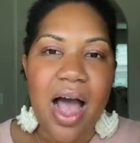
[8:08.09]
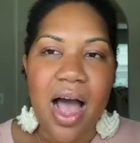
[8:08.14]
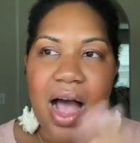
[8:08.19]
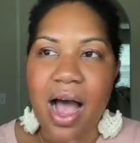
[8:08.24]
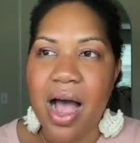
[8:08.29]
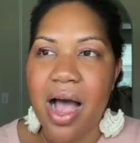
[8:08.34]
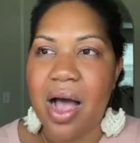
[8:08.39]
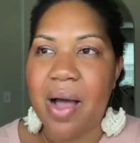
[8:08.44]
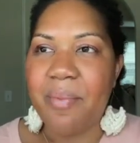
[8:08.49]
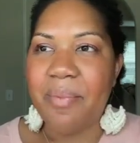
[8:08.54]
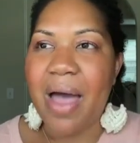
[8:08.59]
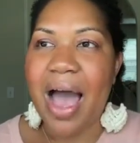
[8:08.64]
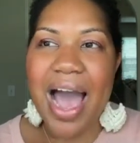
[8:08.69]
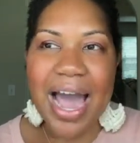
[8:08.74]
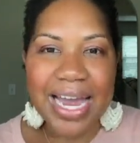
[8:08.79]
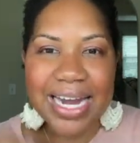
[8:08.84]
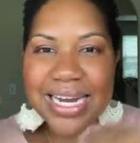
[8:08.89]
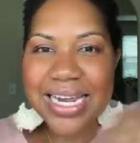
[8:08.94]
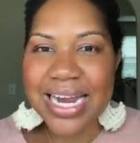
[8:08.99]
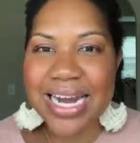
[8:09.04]

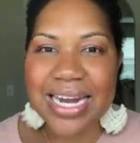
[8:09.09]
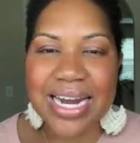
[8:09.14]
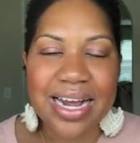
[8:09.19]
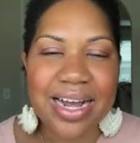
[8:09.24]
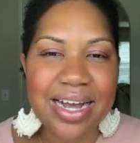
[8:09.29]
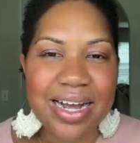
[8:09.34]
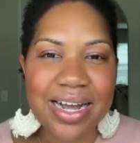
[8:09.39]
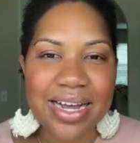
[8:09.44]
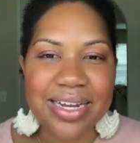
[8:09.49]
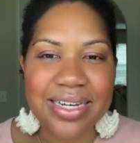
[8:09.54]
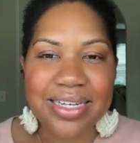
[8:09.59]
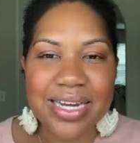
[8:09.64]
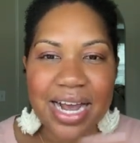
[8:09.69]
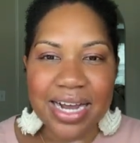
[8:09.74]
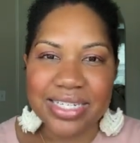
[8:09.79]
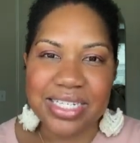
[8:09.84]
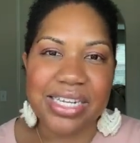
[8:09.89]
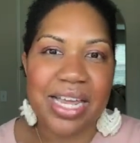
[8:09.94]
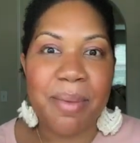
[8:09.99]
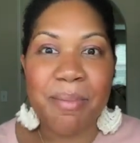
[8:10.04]
I need
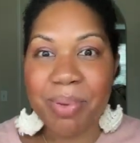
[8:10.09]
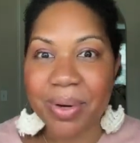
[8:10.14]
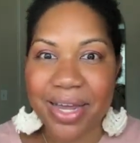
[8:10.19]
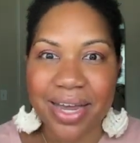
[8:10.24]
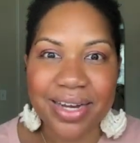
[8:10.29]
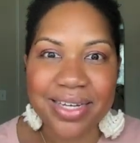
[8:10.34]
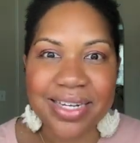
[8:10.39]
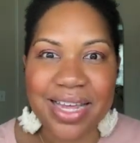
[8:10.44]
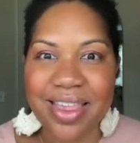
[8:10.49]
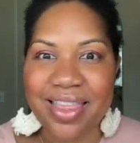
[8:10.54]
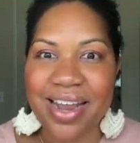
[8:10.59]
a template